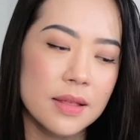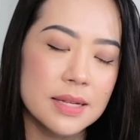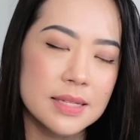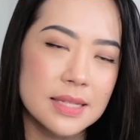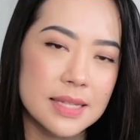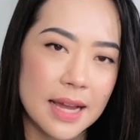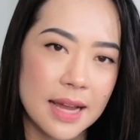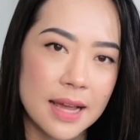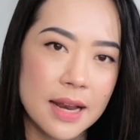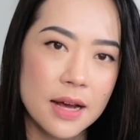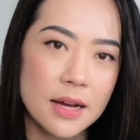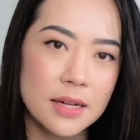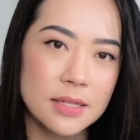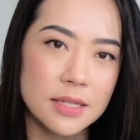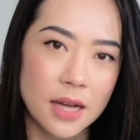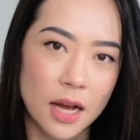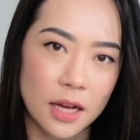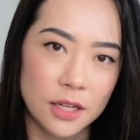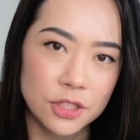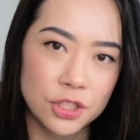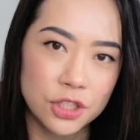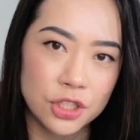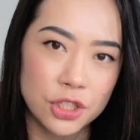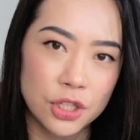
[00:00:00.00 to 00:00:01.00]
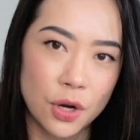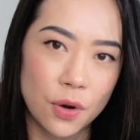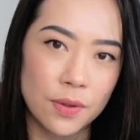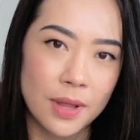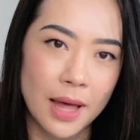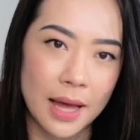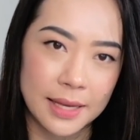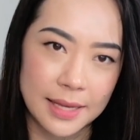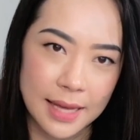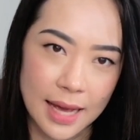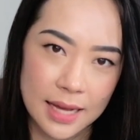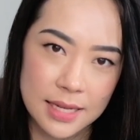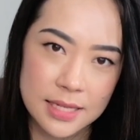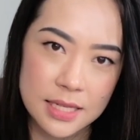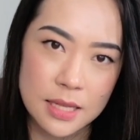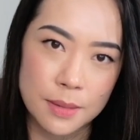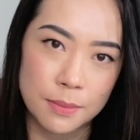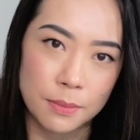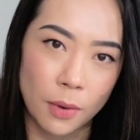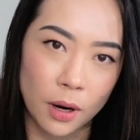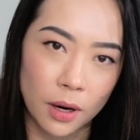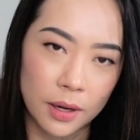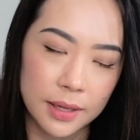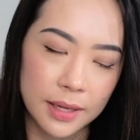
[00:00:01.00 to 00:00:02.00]
The data does show that yes, the
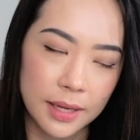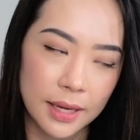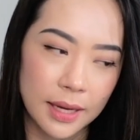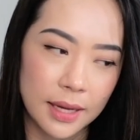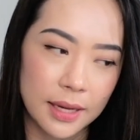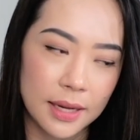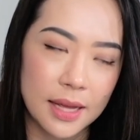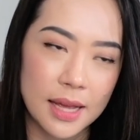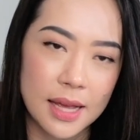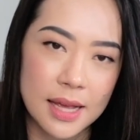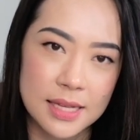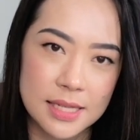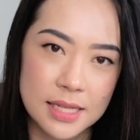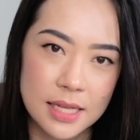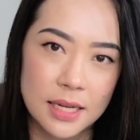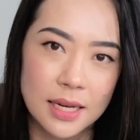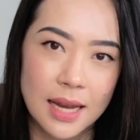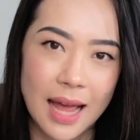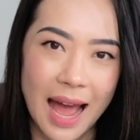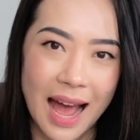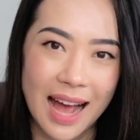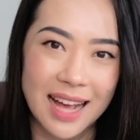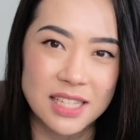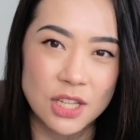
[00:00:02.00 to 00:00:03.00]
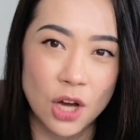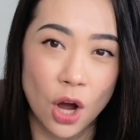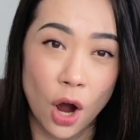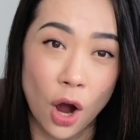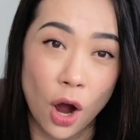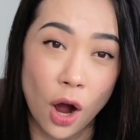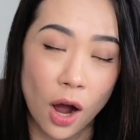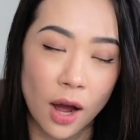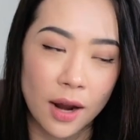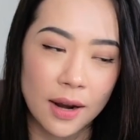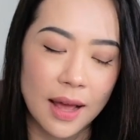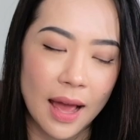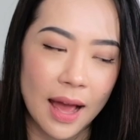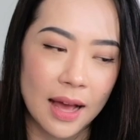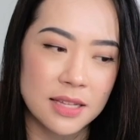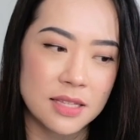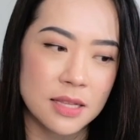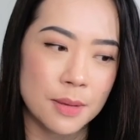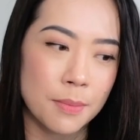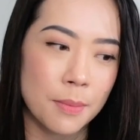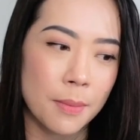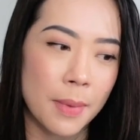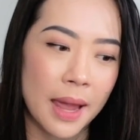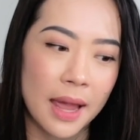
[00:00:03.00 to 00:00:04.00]
market isn't as hot as
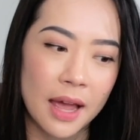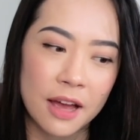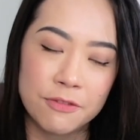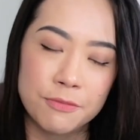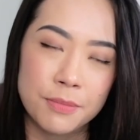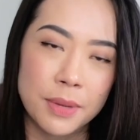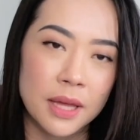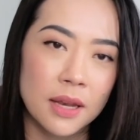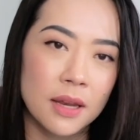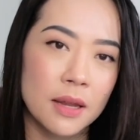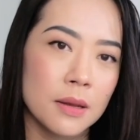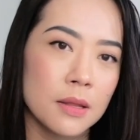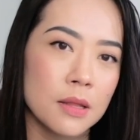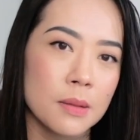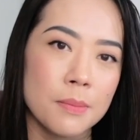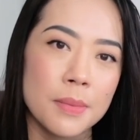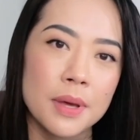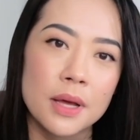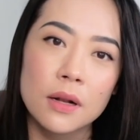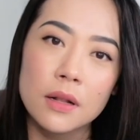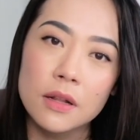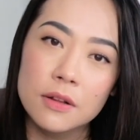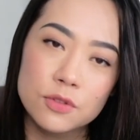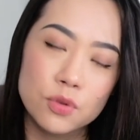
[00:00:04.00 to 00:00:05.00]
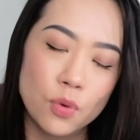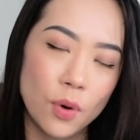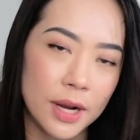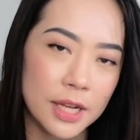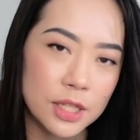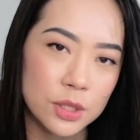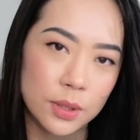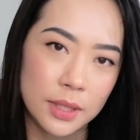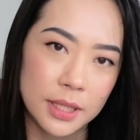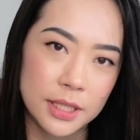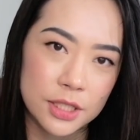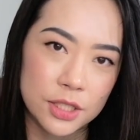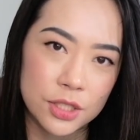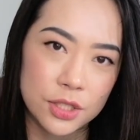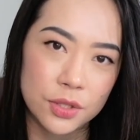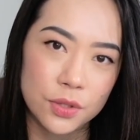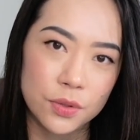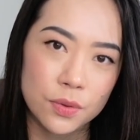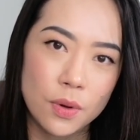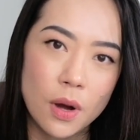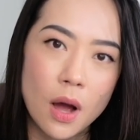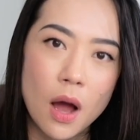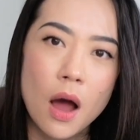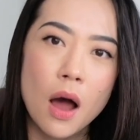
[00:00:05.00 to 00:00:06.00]
it may have been in the middle of twenty
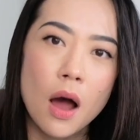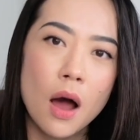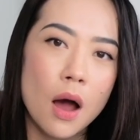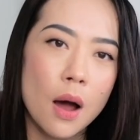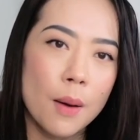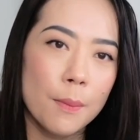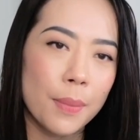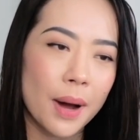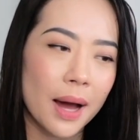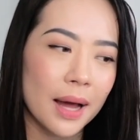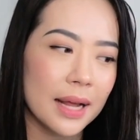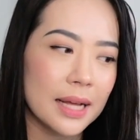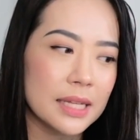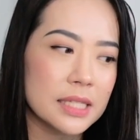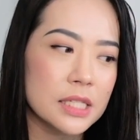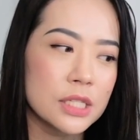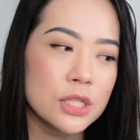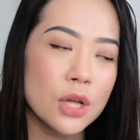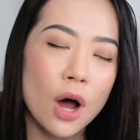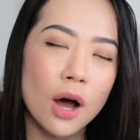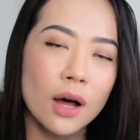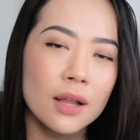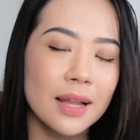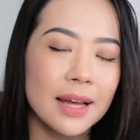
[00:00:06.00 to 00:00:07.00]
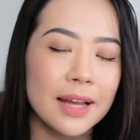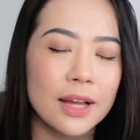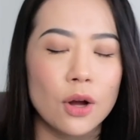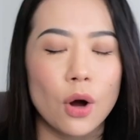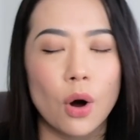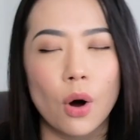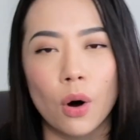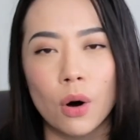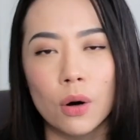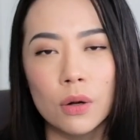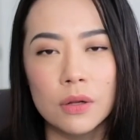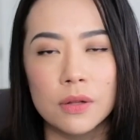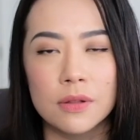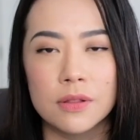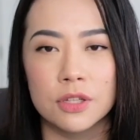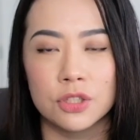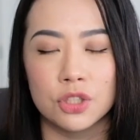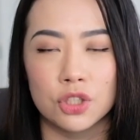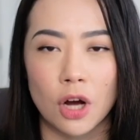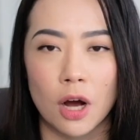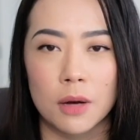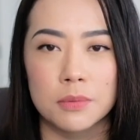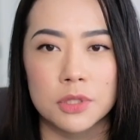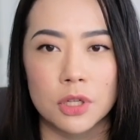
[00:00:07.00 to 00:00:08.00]
twenty-two, but it's not like all of the
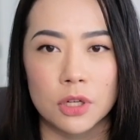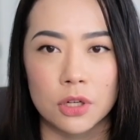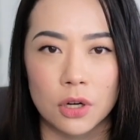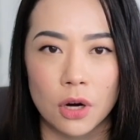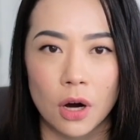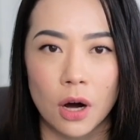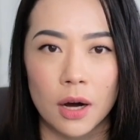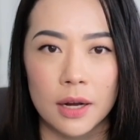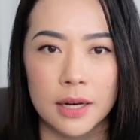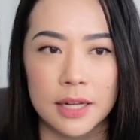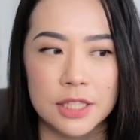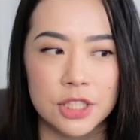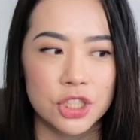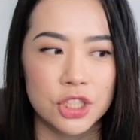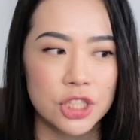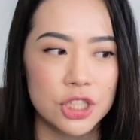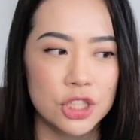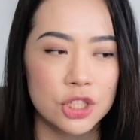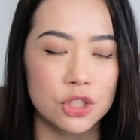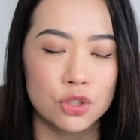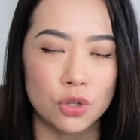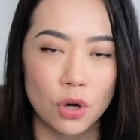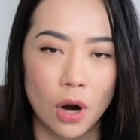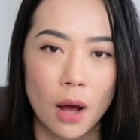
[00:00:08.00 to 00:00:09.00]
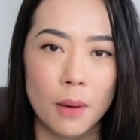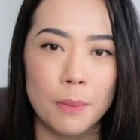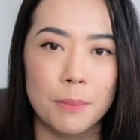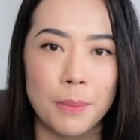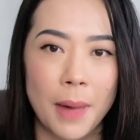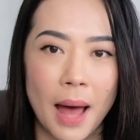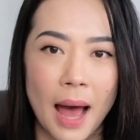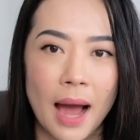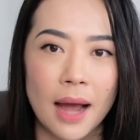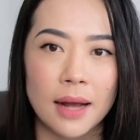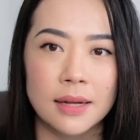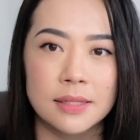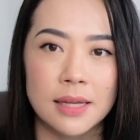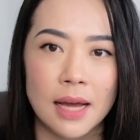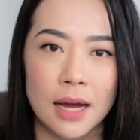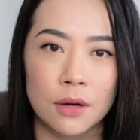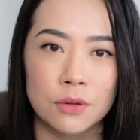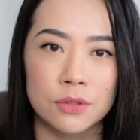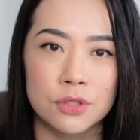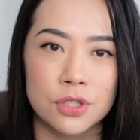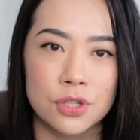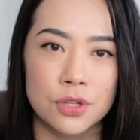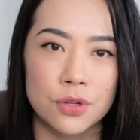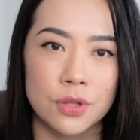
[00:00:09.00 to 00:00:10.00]
jobs are gone. just dropped back
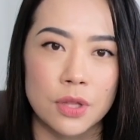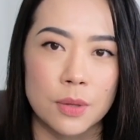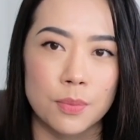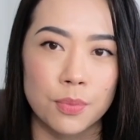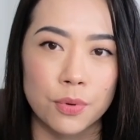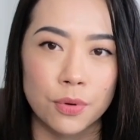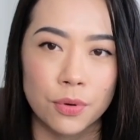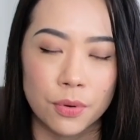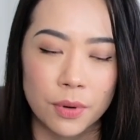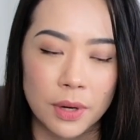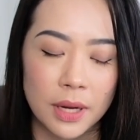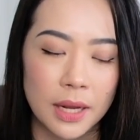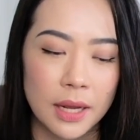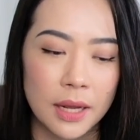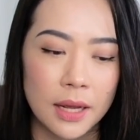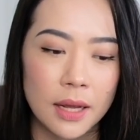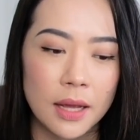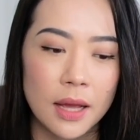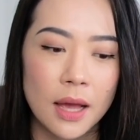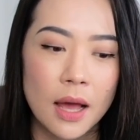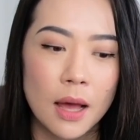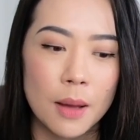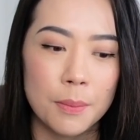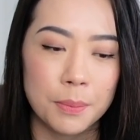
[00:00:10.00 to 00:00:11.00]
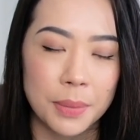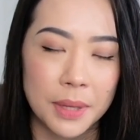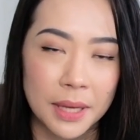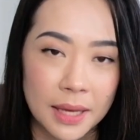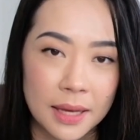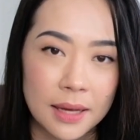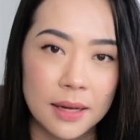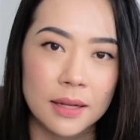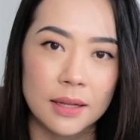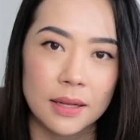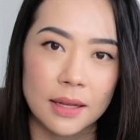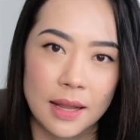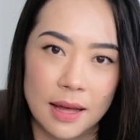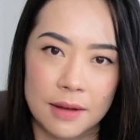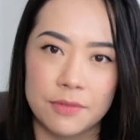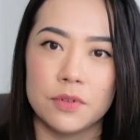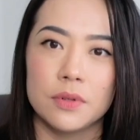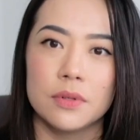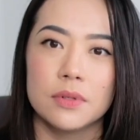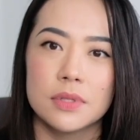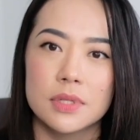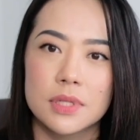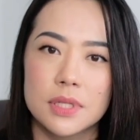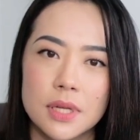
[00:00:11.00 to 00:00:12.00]
down to the pre-peak
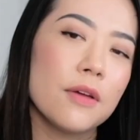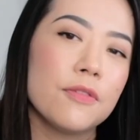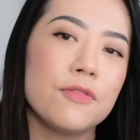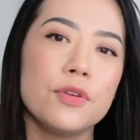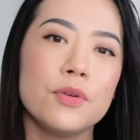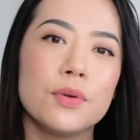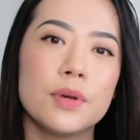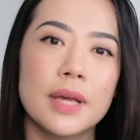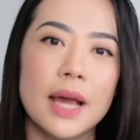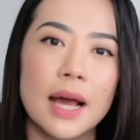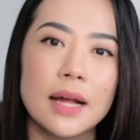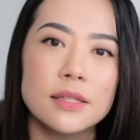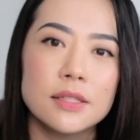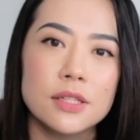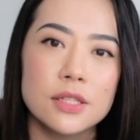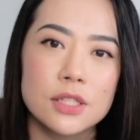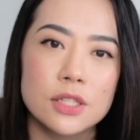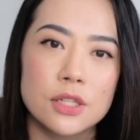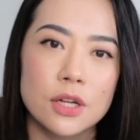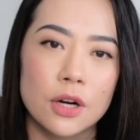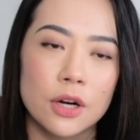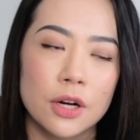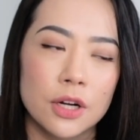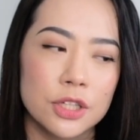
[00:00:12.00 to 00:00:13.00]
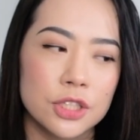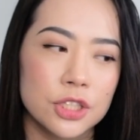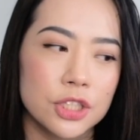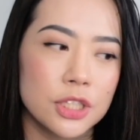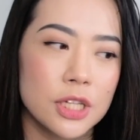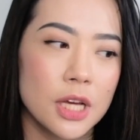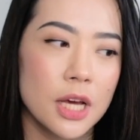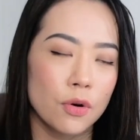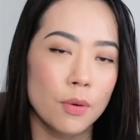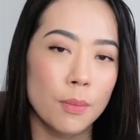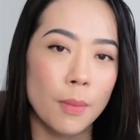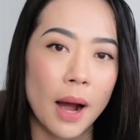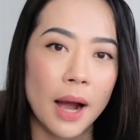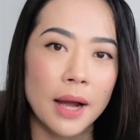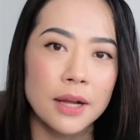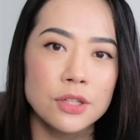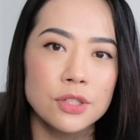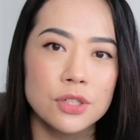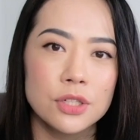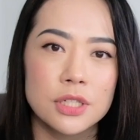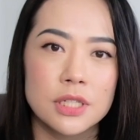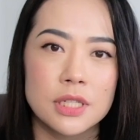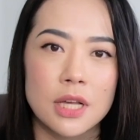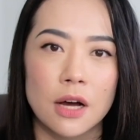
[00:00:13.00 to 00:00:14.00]
levels. If you get discouraged, remind
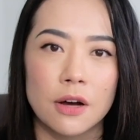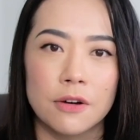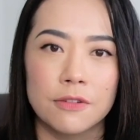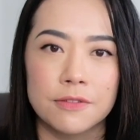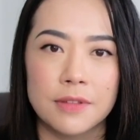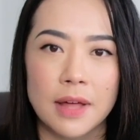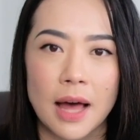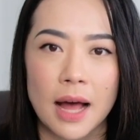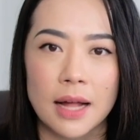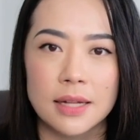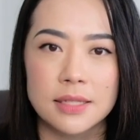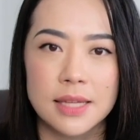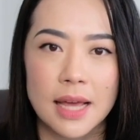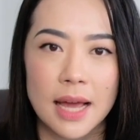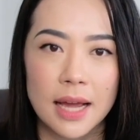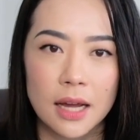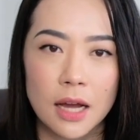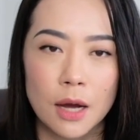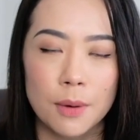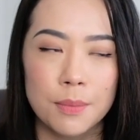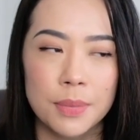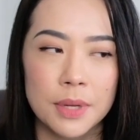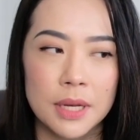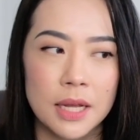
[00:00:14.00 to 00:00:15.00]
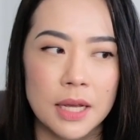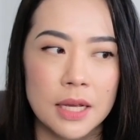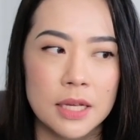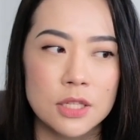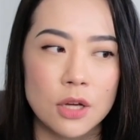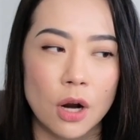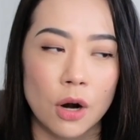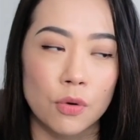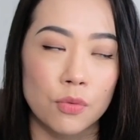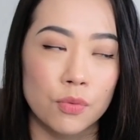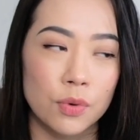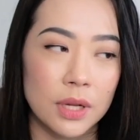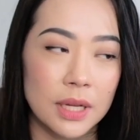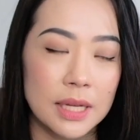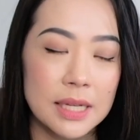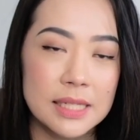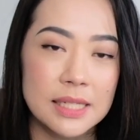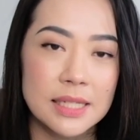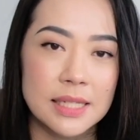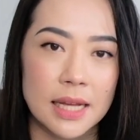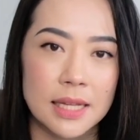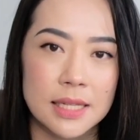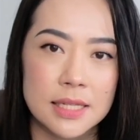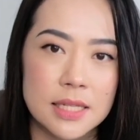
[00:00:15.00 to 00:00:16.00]
yourself that tech companies are really
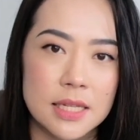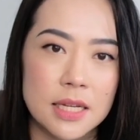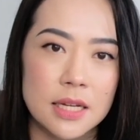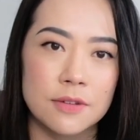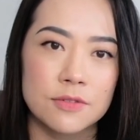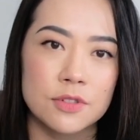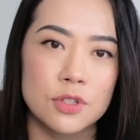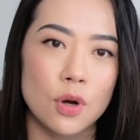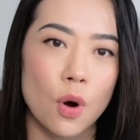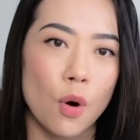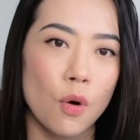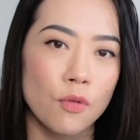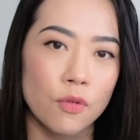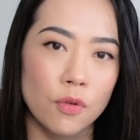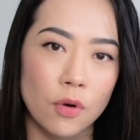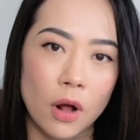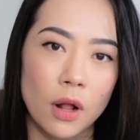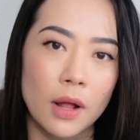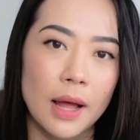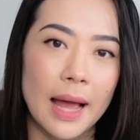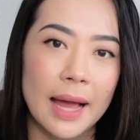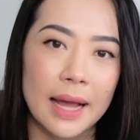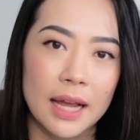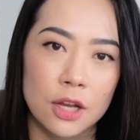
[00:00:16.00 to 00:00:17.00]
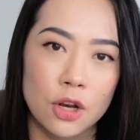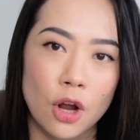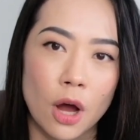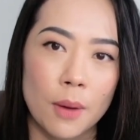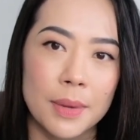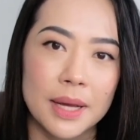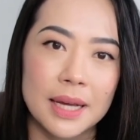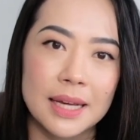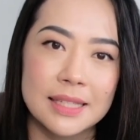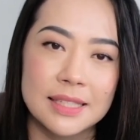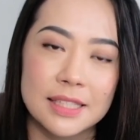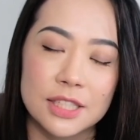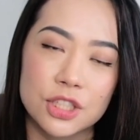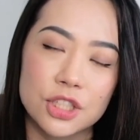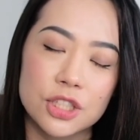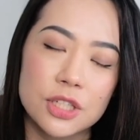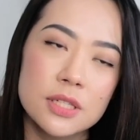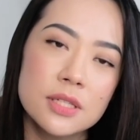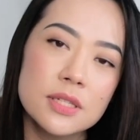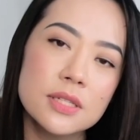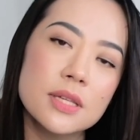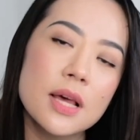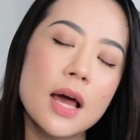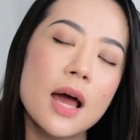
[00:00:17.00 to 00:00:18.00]
sensitive to overall economic
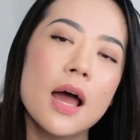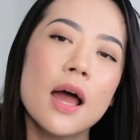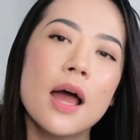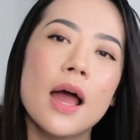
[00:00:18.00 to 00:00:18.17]
conditions.